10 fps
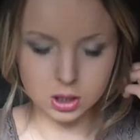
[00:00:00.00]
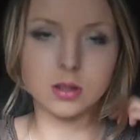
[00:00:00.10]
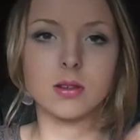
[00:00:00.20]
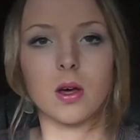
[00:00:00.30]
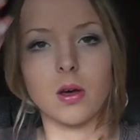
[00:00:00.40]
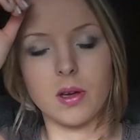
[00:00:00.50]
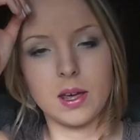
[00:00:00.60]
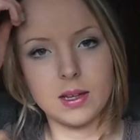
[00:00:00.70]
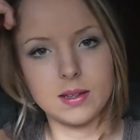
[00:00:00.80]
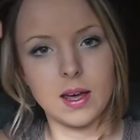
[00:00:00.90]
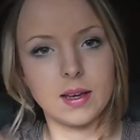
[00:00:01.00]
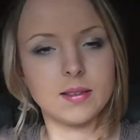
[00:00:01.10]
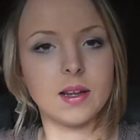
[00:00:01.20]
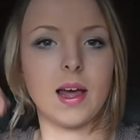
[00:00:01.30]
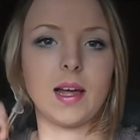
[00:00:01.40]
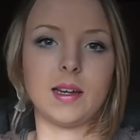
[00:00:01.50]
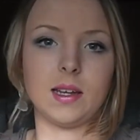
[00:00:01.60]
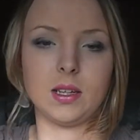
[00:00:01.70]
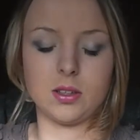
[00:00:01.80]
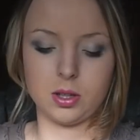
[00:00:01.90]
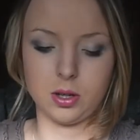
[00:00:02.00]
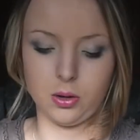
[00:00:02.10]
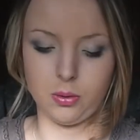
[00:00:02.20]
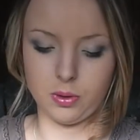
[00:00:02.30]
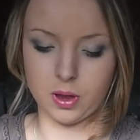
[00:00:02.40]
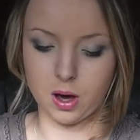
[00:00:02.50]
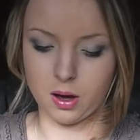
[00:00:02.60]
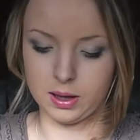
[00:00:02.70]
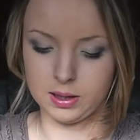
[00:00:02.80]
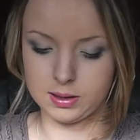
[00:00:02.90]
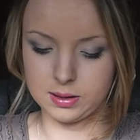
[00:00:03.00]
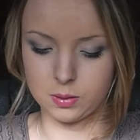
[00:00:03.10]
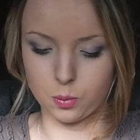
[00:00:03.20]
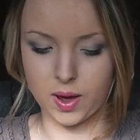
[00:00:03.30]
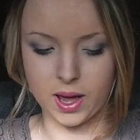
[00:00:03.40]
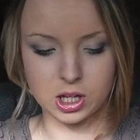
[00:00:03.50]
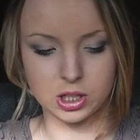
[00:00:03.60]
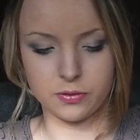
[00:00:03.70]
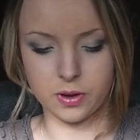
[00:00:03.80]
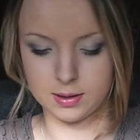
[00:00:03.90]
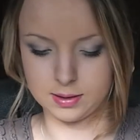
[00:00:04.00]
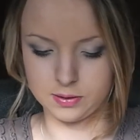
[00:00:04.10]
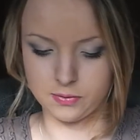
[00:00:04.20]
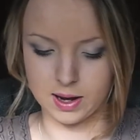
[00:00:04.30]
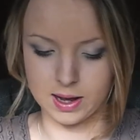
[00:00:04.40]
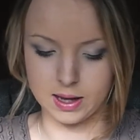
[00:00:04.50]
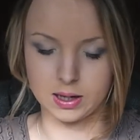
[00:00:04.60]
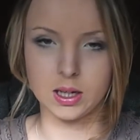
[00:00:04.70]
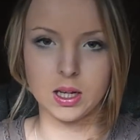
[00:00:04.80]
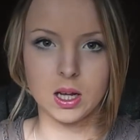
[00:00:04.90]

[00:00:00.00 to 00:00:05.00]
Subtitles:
So he takes Delaney to the ice where she first fell in,